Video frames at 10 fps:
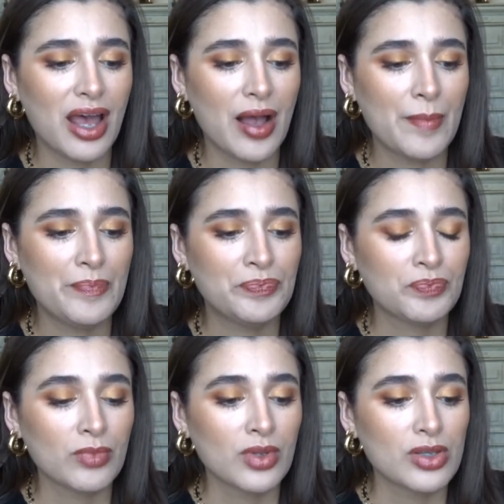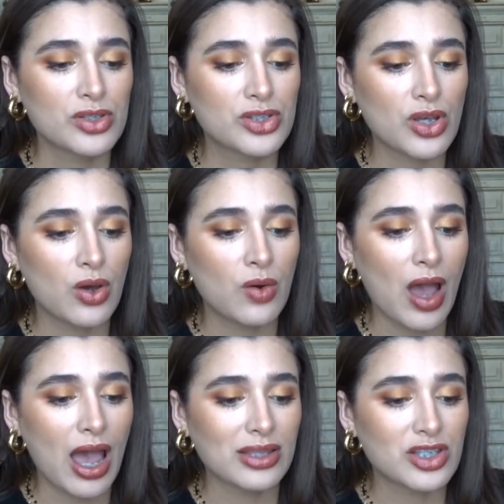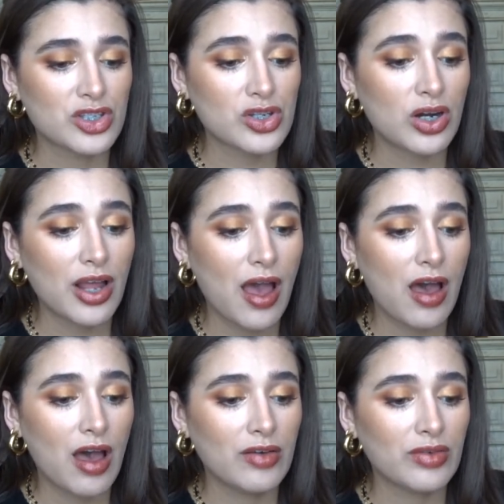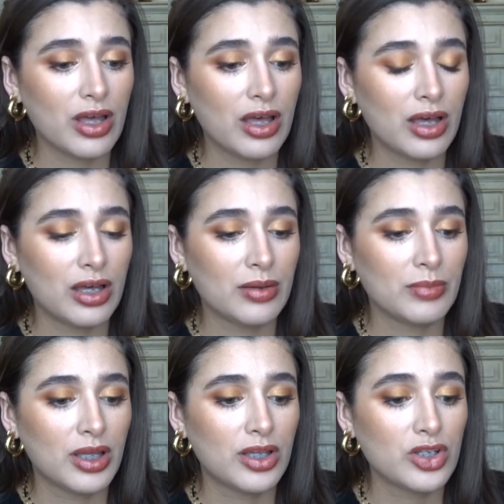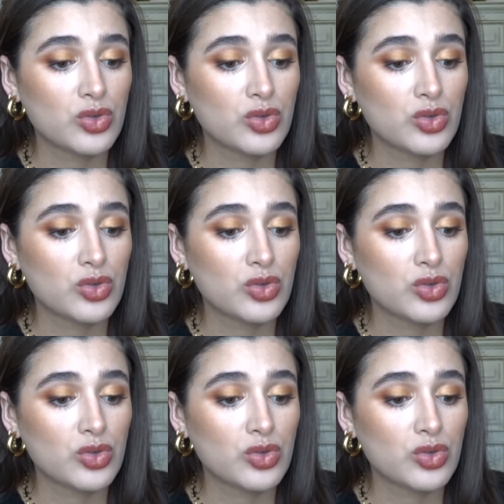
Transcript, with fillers: Um, so at the start of um,